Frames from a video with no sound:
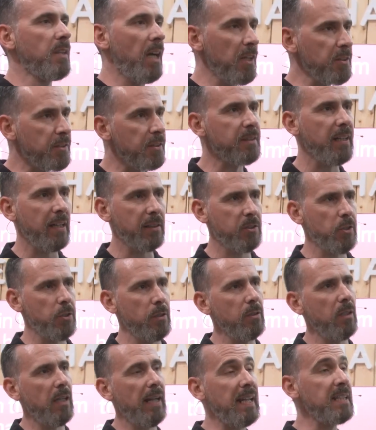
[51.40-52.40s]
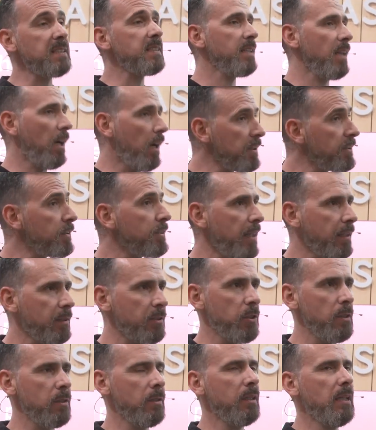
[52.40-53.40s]
architecture, AC
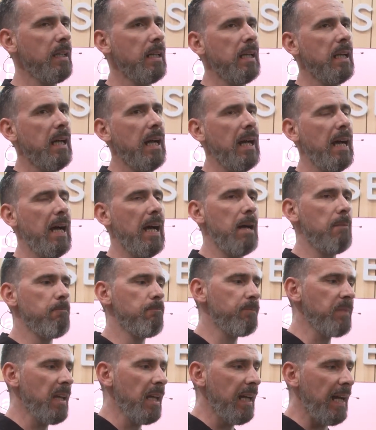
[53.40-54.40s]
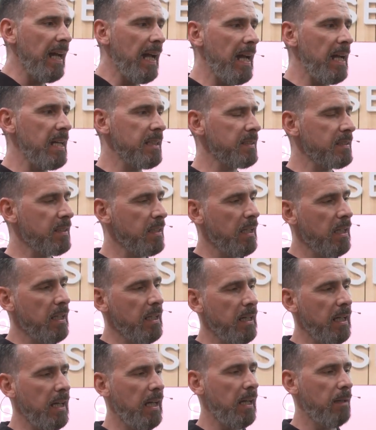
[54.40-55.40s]
architecture, has
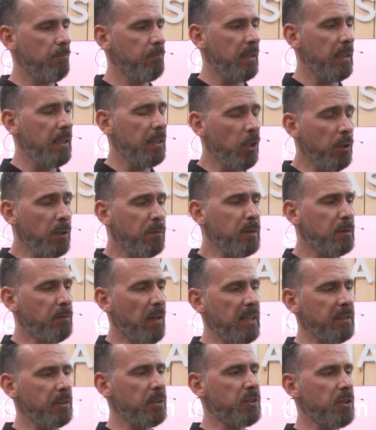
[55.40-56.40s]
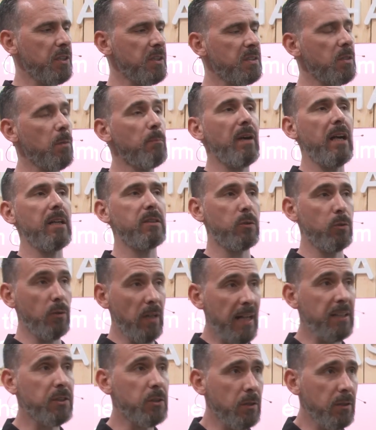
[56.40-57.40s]
a lot of advantages compared to
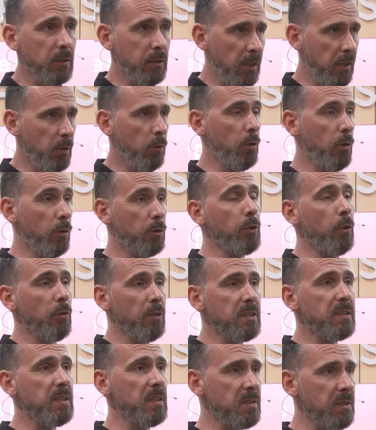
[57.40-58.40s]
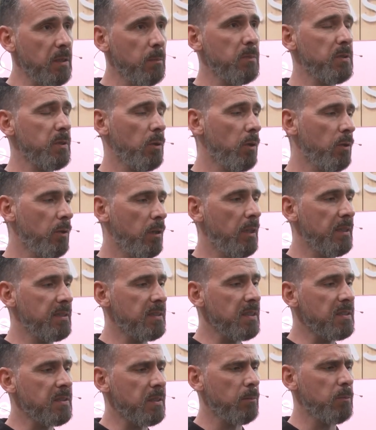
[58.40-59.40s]
actual or current systems or
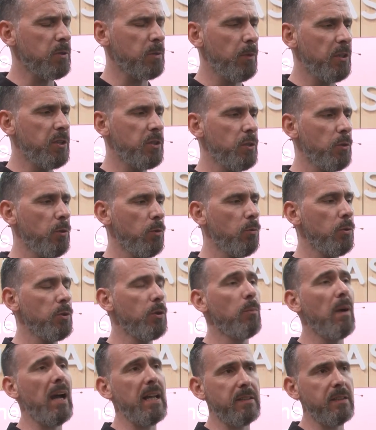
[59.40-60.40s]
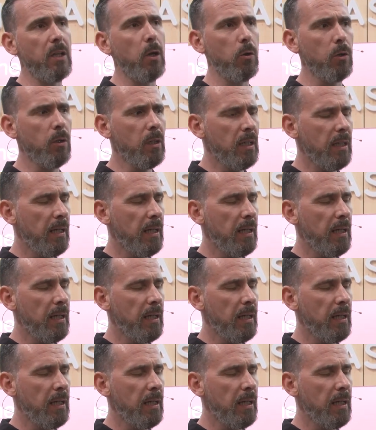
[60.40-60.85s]
systems which you might know